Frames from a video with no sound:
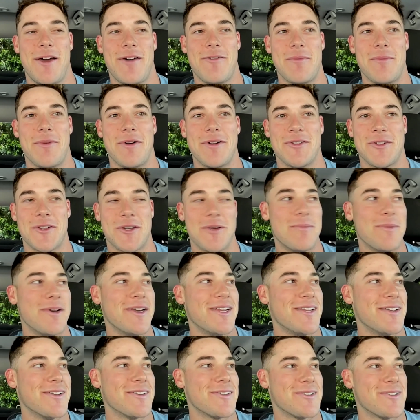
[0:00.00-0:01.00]
a bunch of
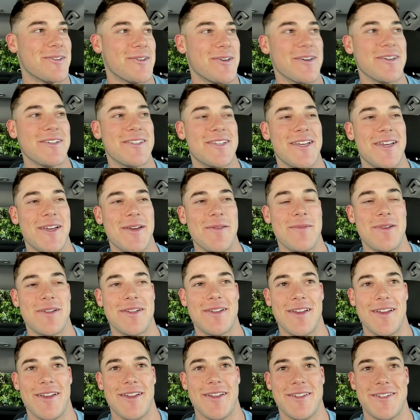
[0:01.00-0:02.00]
comedians in our team.
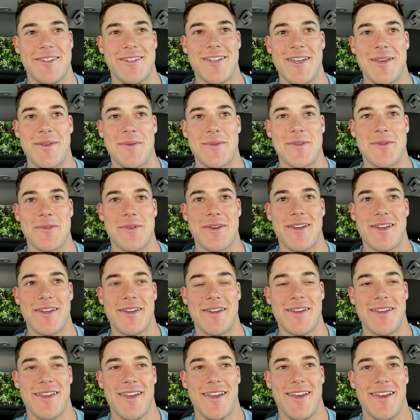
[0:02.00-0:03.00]
It seems
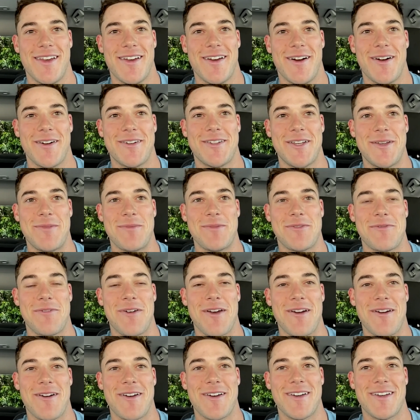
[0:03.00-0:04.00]
our team's
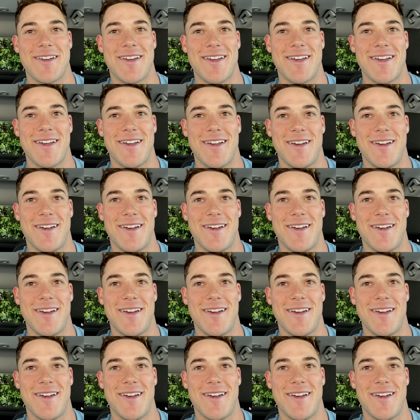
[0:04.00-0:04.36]
very